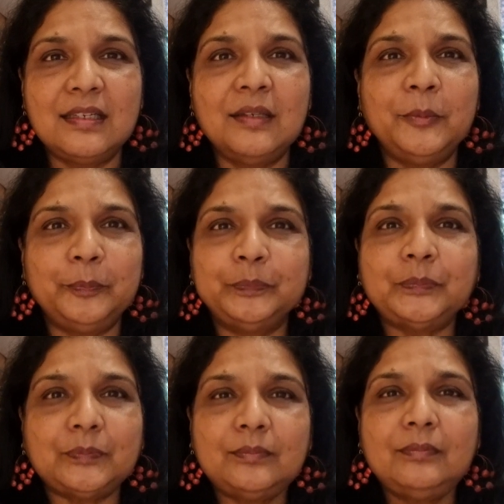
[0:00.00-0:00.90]
um,
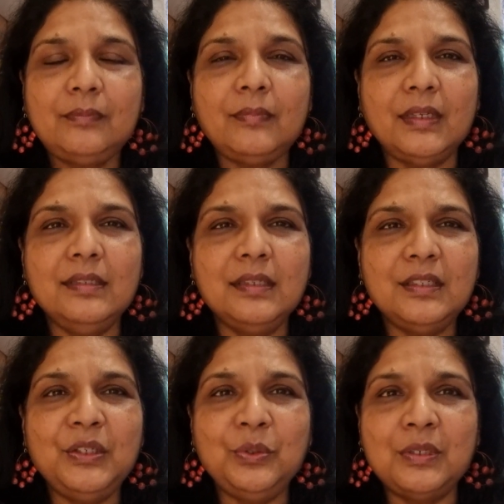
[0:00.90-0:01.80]

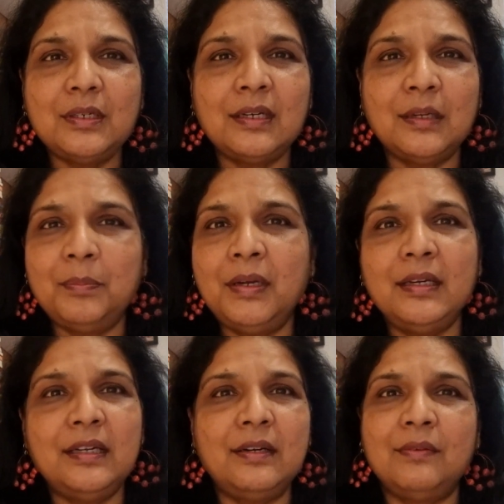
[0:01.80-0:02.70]
such a huge target
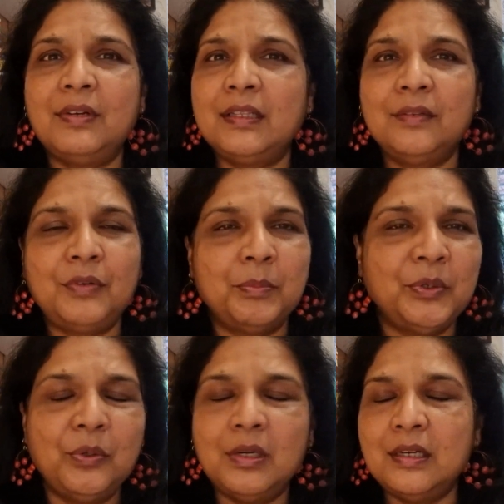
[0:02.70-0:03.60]
market whether from
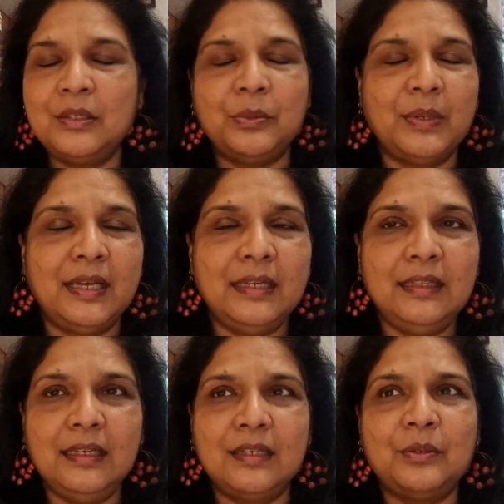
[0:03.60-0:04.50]
yoga to
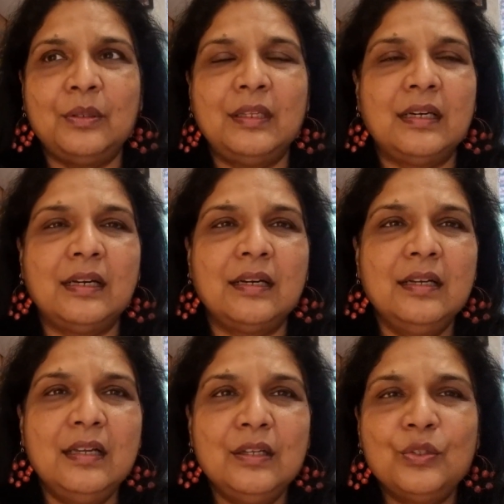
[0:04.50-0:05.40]
anything at all there are
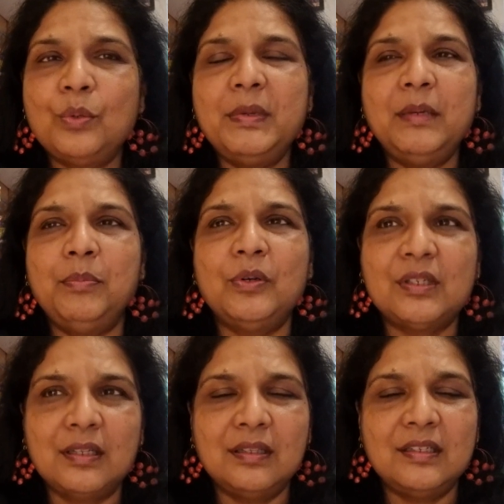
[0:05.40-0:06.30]
so many
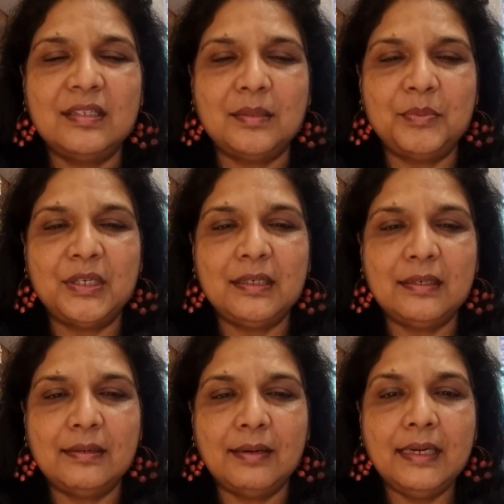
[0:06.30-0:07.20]
books on this subject
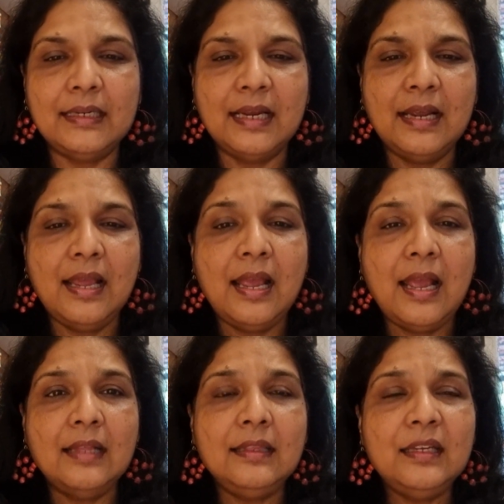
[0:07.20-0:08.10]
right
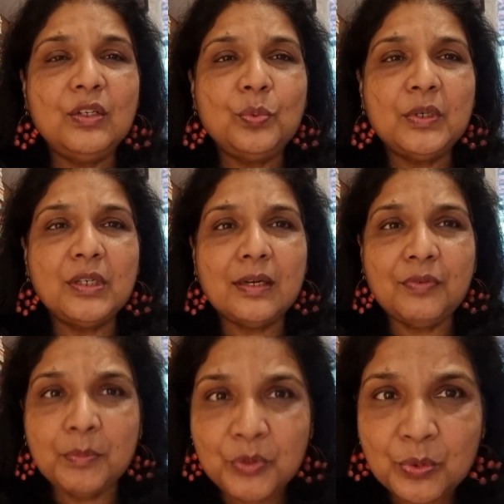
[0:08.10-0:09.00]
and things which are
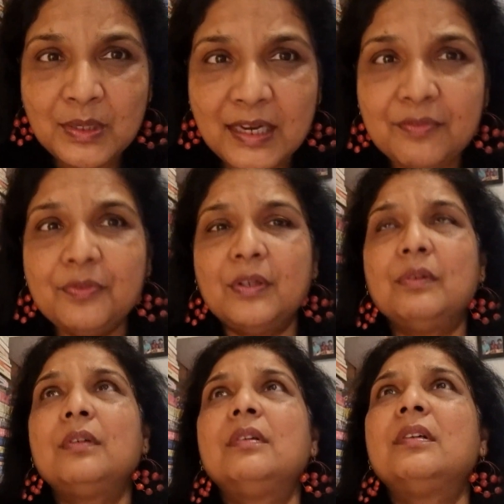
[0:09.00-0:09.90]
from true life you
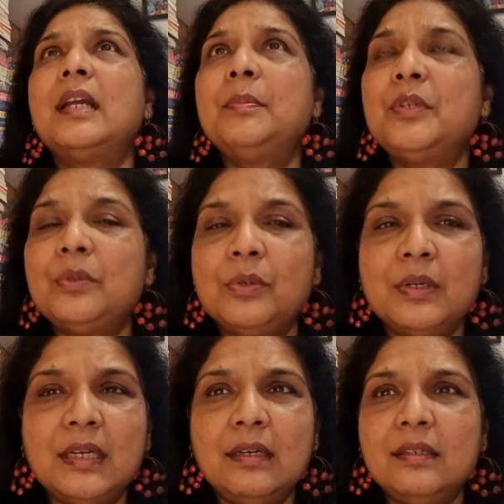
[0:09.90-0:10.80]
know crime
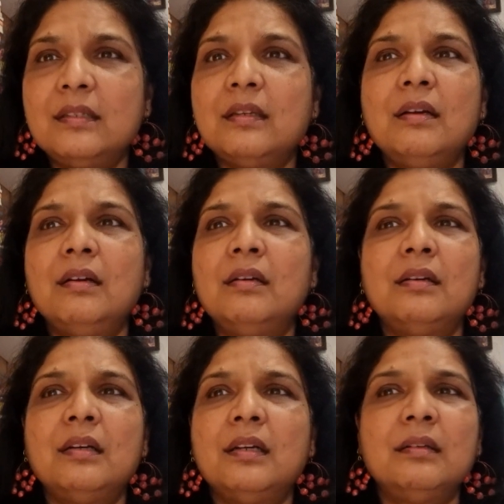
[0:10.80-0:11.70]
stories or
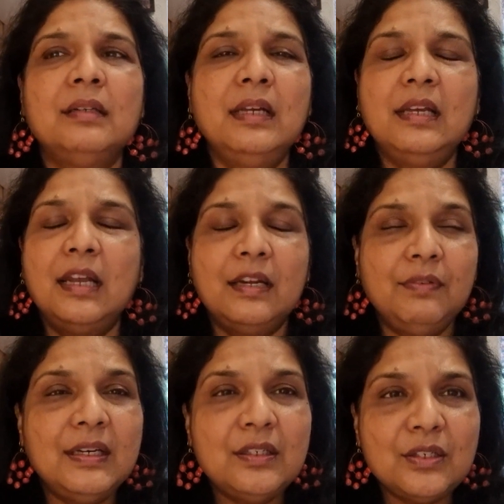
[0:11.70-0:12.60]
uh,
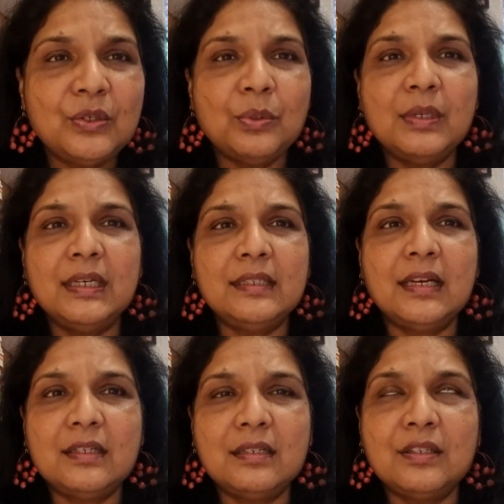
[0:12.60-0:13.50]
adventure stories
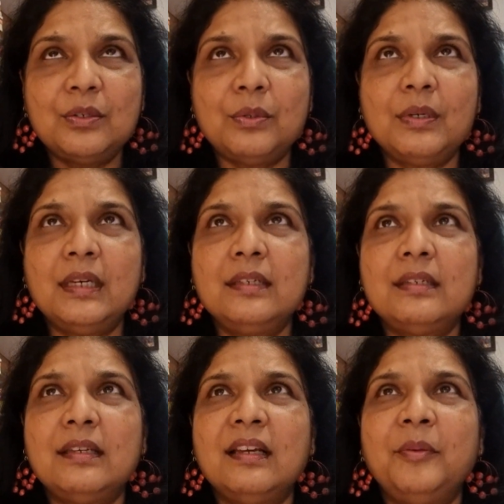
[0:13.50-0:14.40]
action
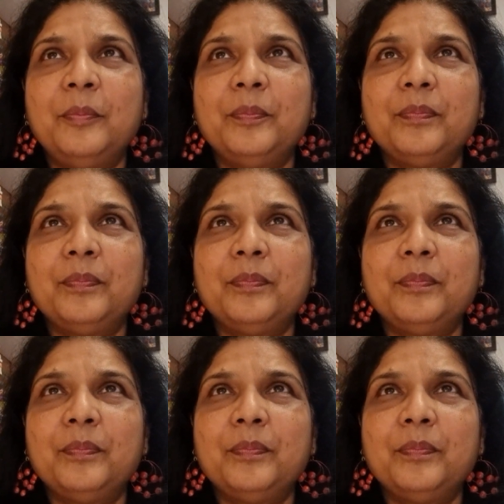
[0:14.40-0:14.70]
stories um,